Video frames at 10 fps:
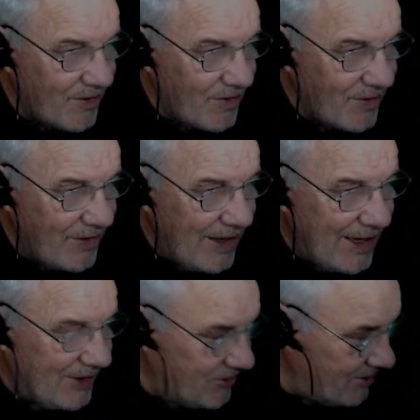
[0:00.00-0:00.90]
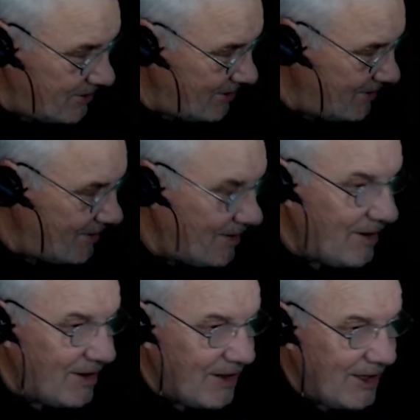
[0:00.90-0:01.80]
that.
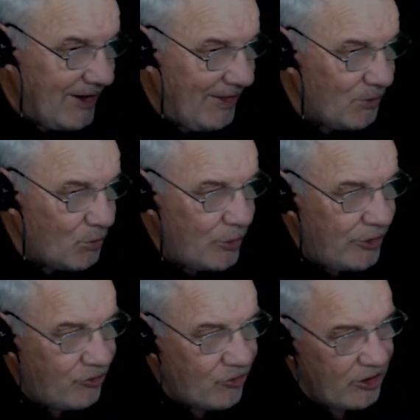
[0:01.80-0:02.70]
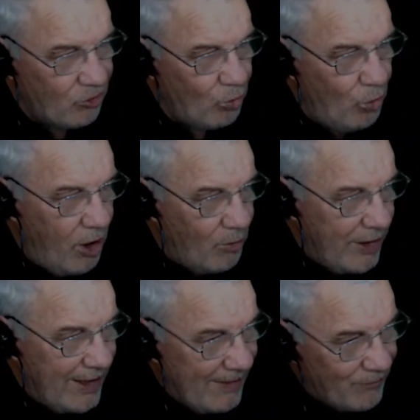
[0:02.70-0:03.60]
In other words, it's what
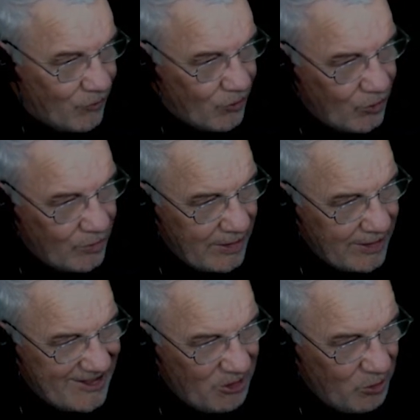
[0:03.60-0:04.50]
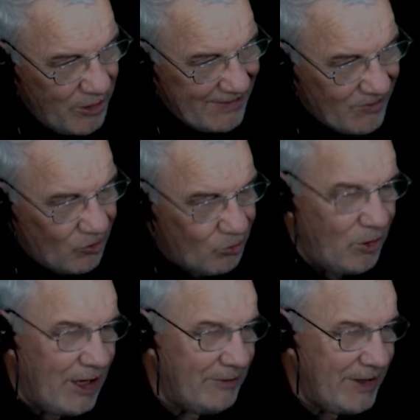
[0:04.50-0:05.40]
we have to correct this
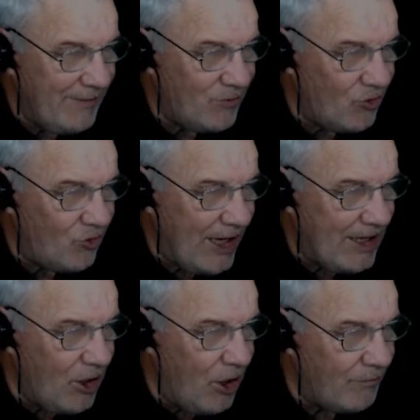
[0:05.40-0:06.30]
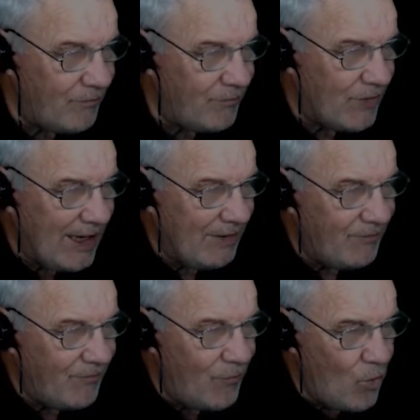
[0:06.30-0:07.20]
by. We have to take off
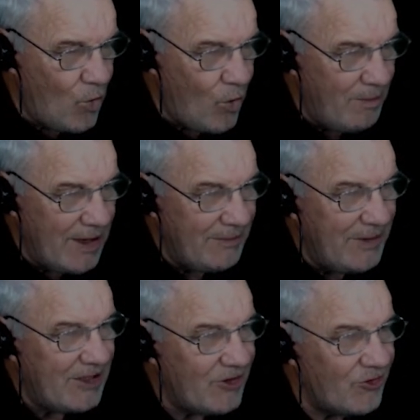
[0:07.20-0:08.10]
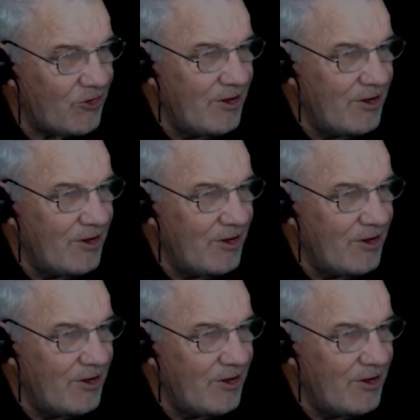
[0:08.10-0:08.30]
4 millimeters